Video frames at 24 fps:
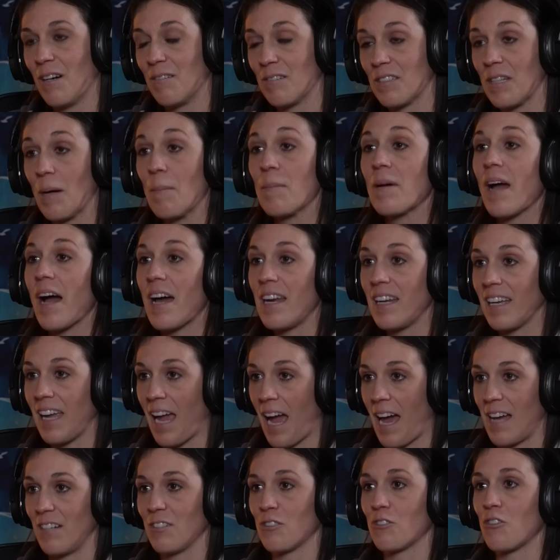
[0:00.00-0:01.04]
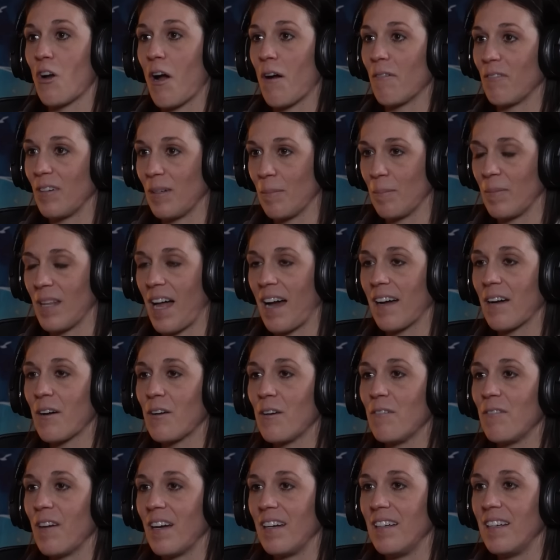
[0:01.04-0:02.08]
of some kind of catastrophic blackout
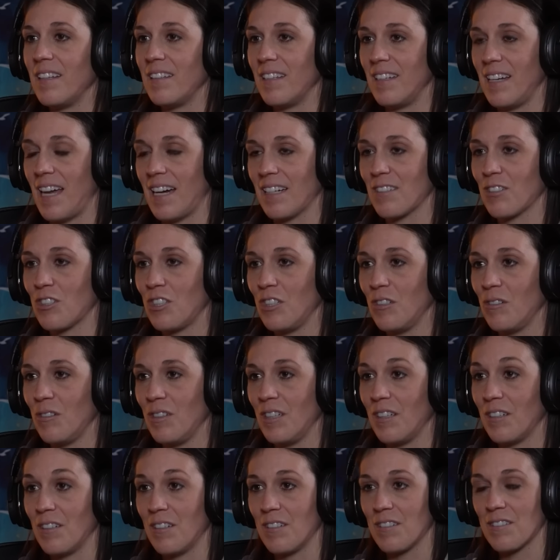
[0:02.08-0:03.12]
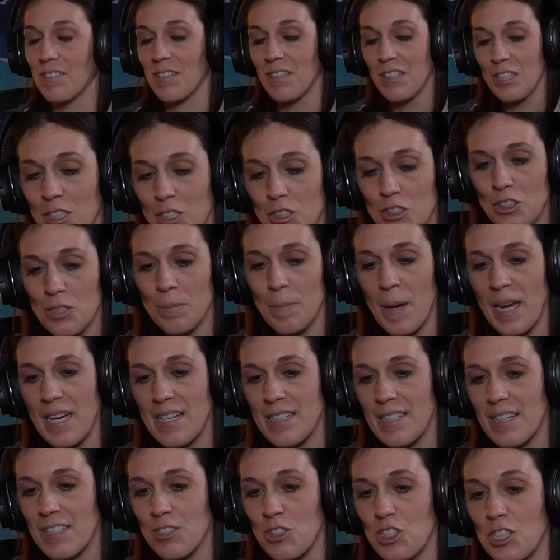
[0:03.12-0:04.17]
event in the next 2 years, you should pay
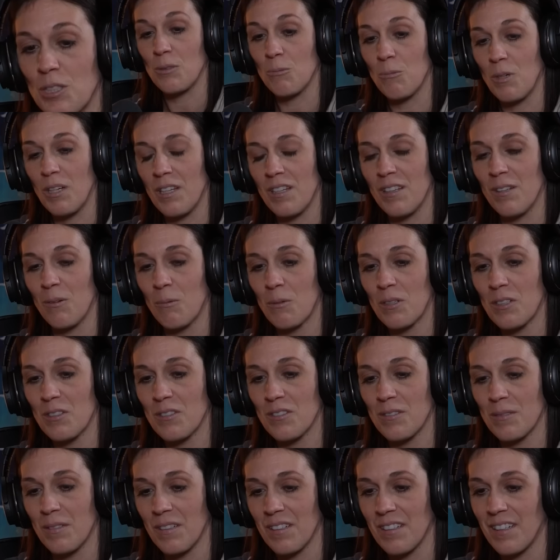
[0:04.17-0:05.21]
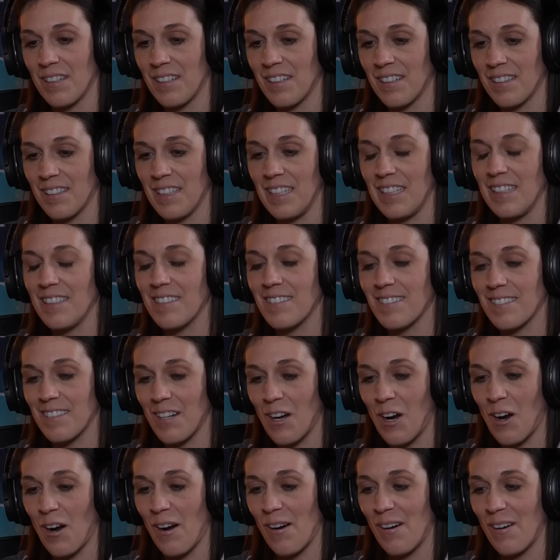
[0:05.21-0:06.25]
attention when the world's elites
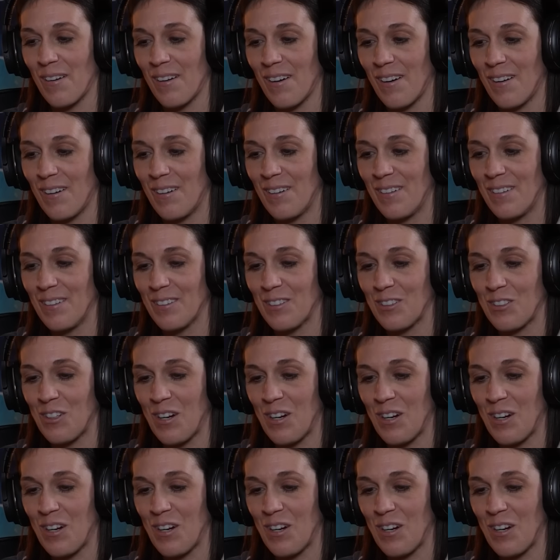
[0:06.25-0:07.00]
are all